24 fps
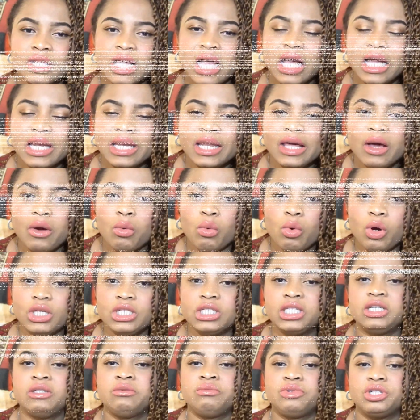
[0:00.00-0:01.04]
And then
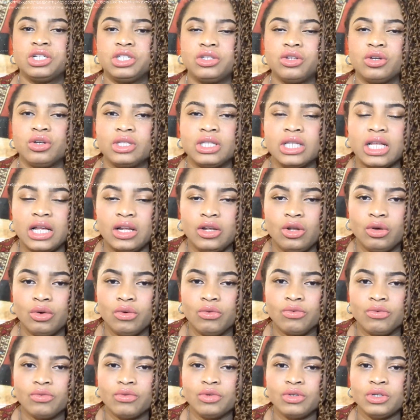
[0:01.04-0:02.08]
watch him return that love.
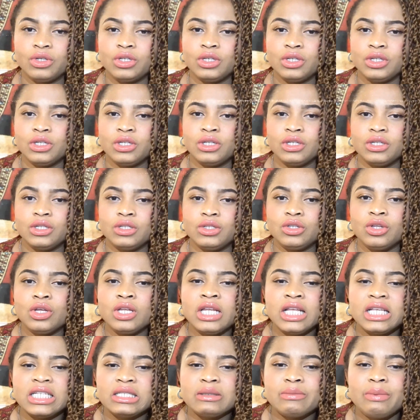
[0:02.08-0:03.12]
Don't
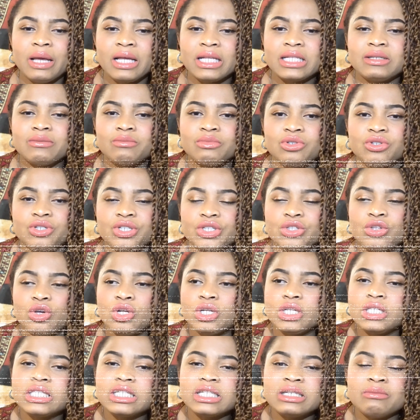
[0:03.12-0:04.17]
expect him to return
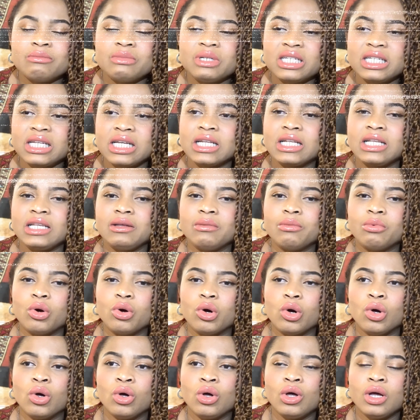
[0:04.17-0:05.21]
it immediately, but
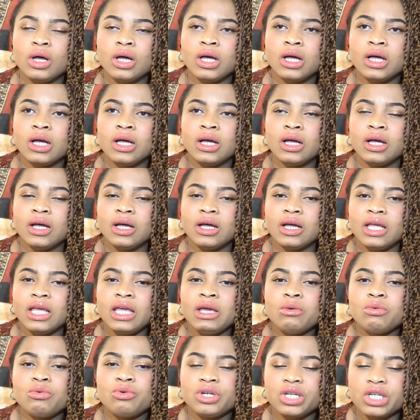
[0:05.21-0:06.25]
he
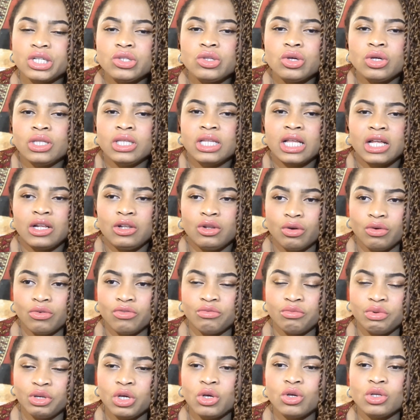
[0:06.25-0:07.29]
will return that love
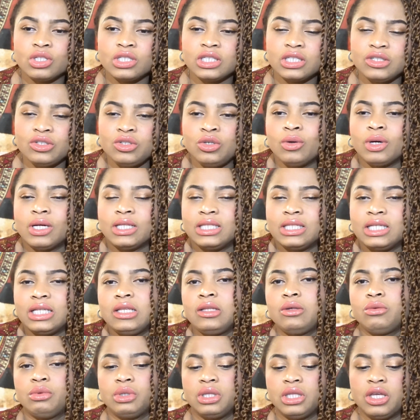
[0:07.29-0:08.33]
because you are
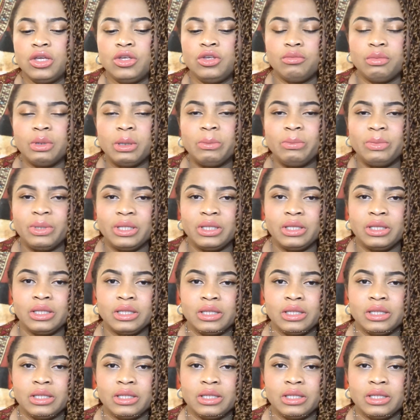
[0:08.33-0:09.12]
dealing with a human being.